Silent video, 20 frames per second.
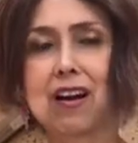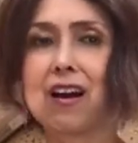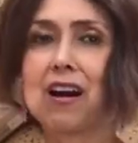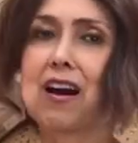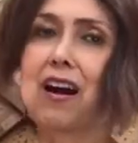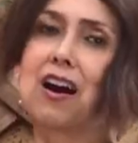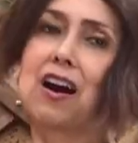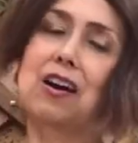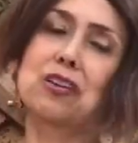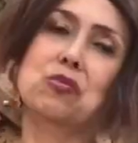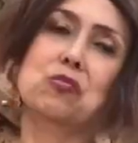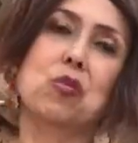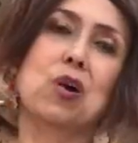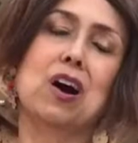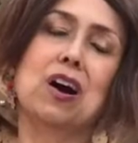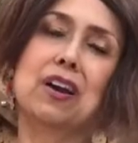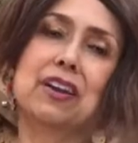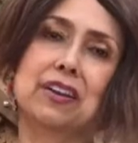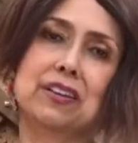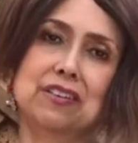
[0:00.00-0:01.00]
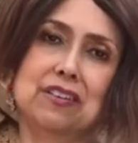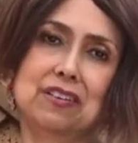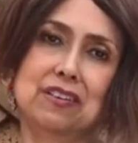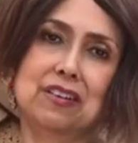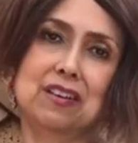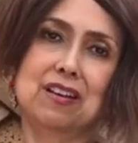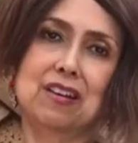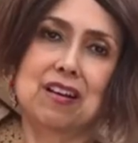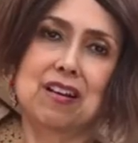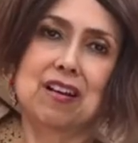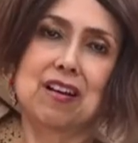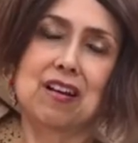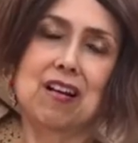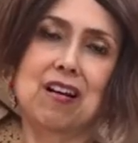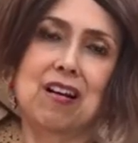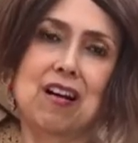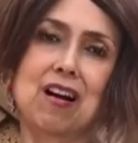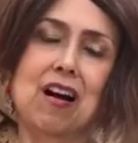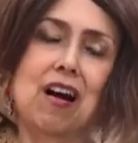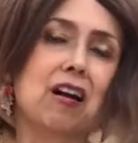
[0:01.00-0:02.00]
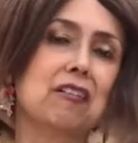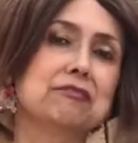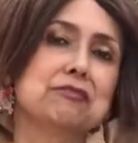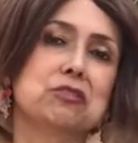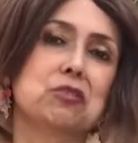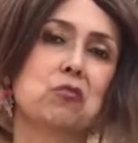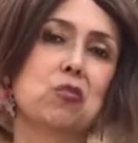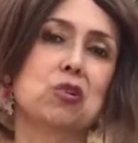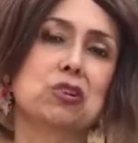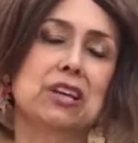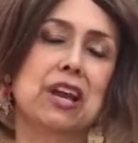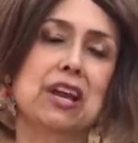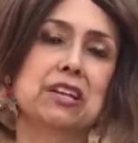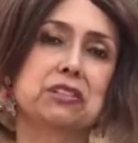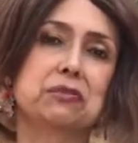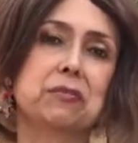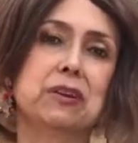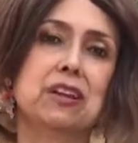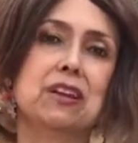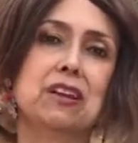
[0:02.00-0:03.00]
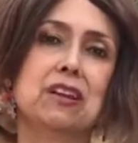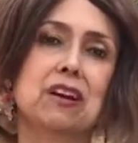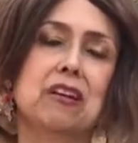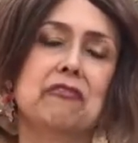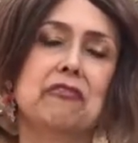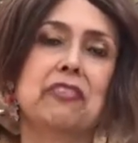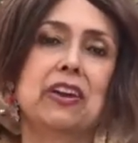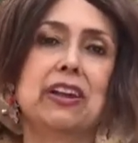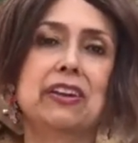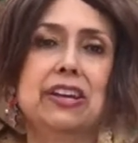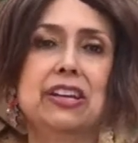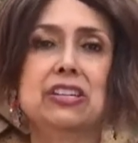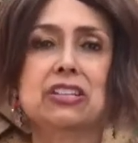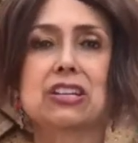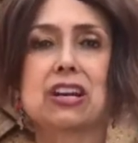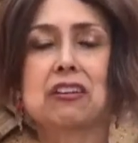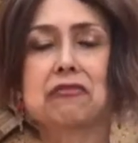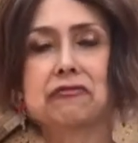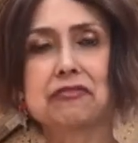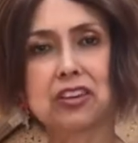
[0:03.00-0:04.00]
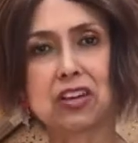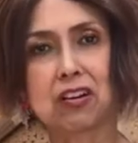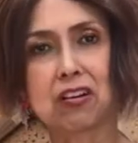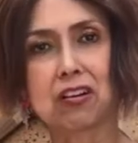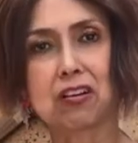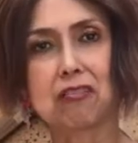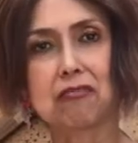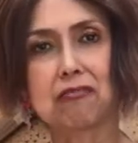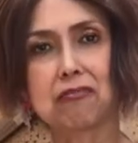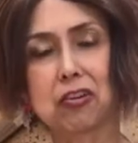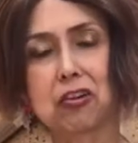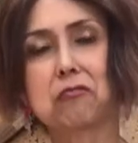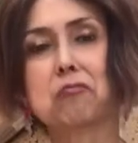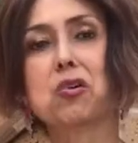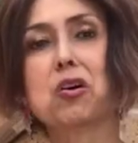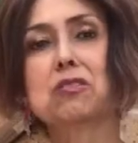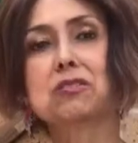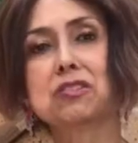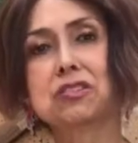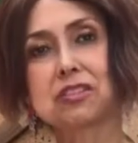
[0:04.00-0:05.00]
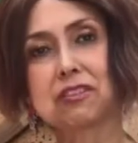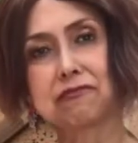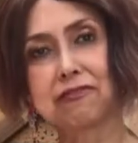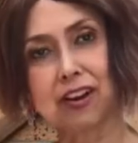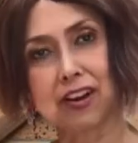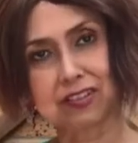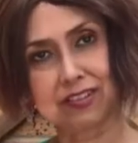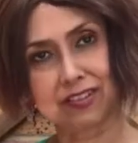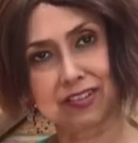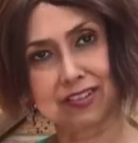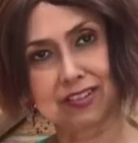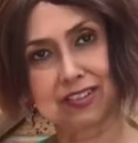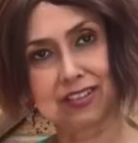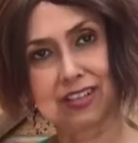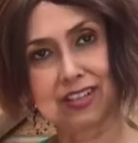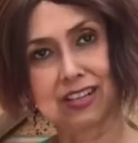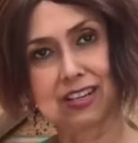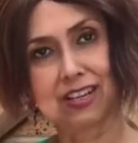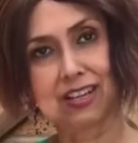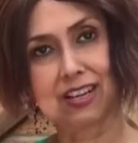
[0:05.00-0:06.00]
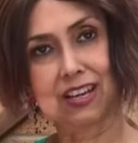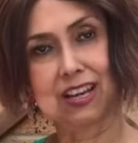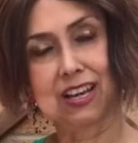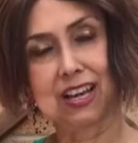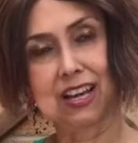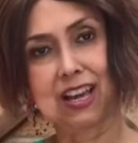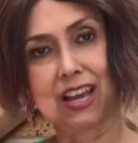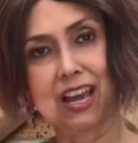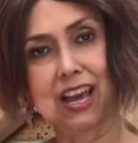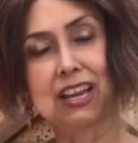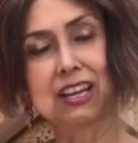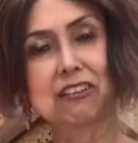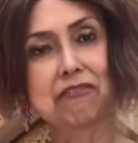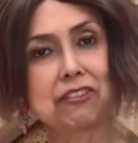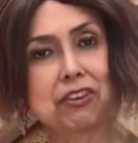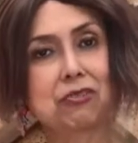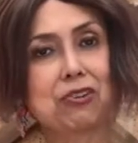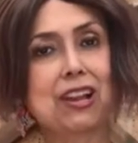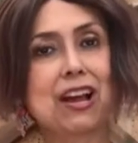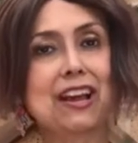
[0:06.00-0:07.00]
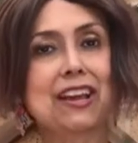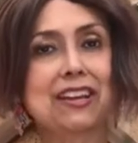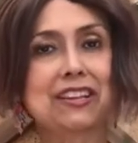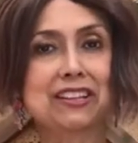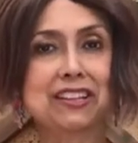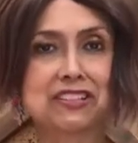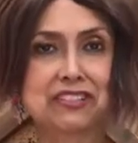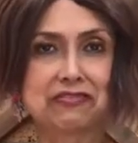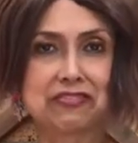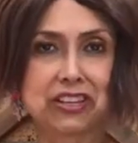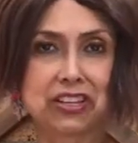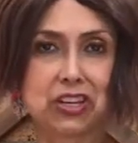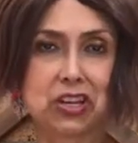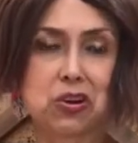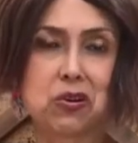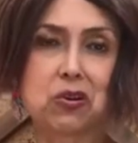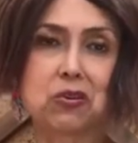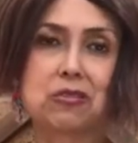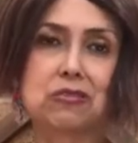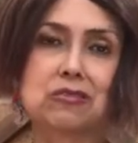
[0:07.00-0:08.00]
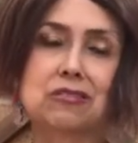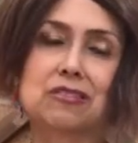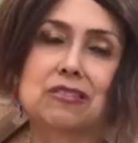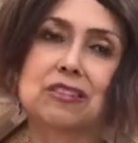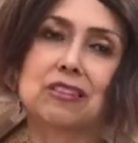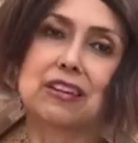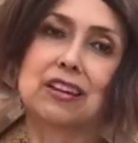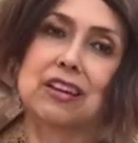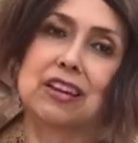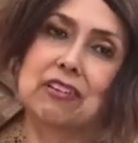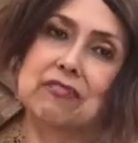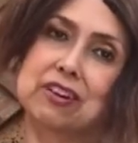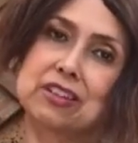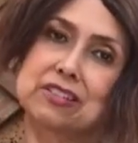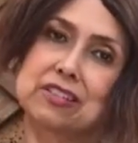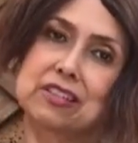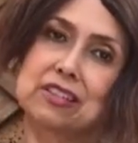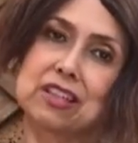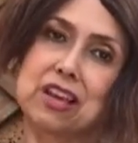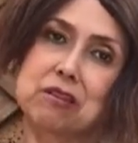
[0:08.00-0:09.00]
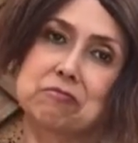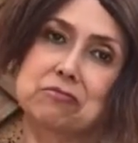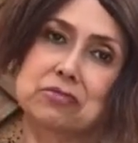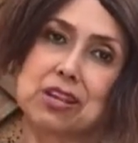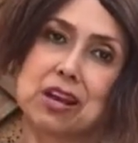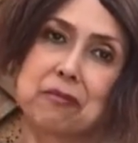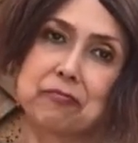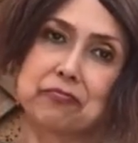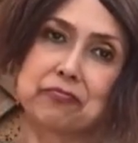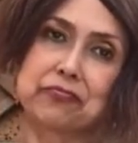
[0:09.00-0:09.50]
Unwind after what has been a very tough year for most of us. And if you like this video, give us a thumbs up.